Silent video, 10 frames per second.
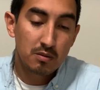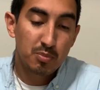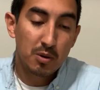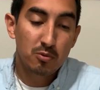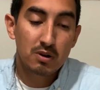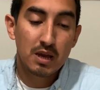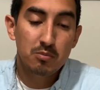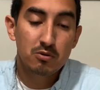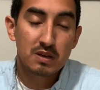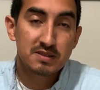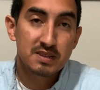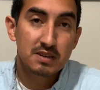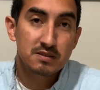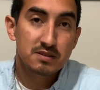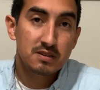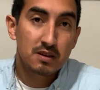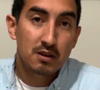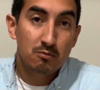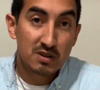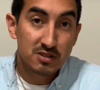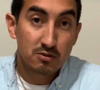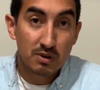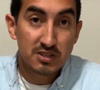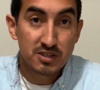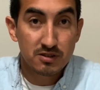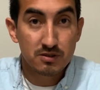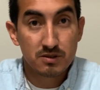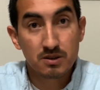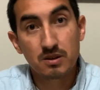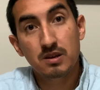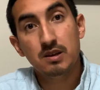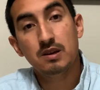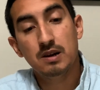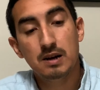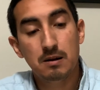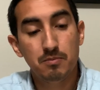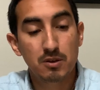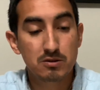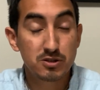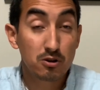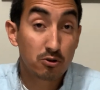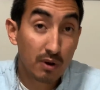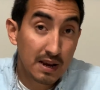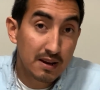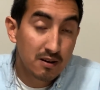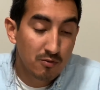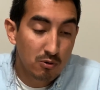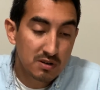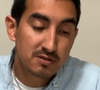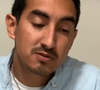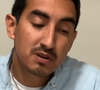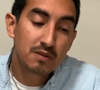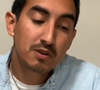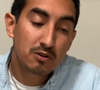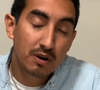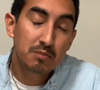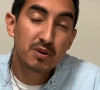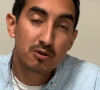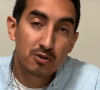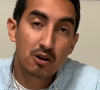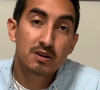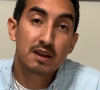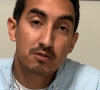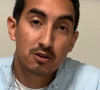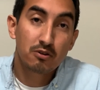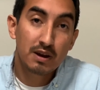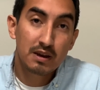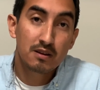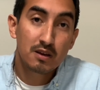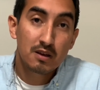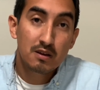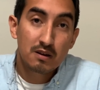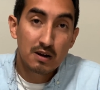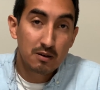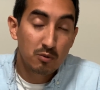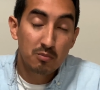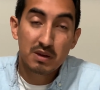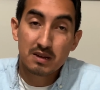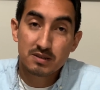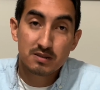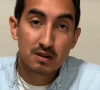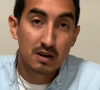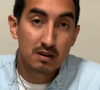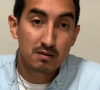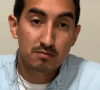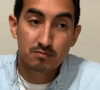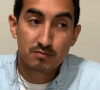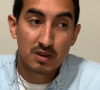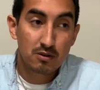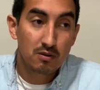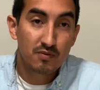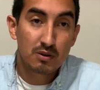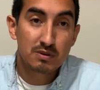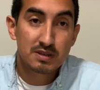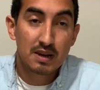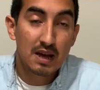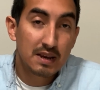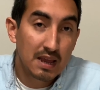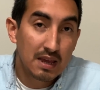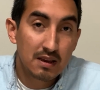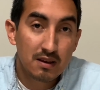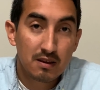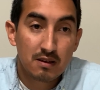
purple label that says restoration. They'll still grade it, of course. They'll still give you a grade, but it will knock down the grade. It won't be a, if it was a 9.8